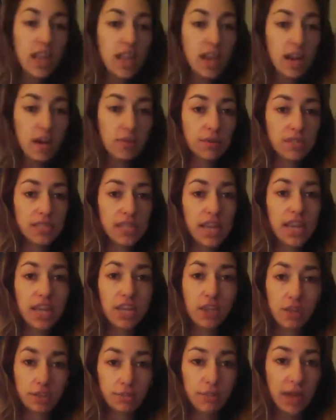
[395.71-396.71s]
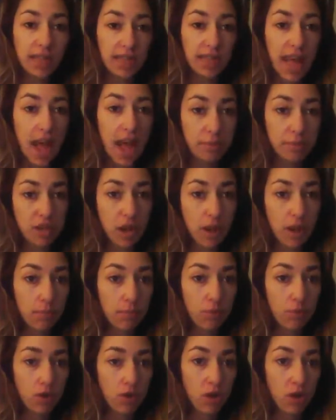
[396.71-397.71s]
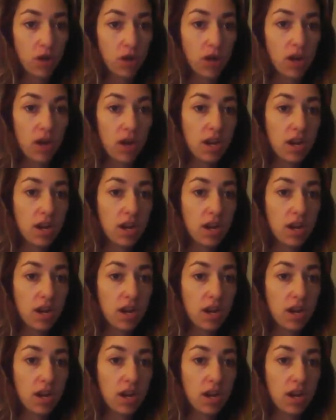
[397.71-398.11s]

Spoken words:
And I was saying use my laptop more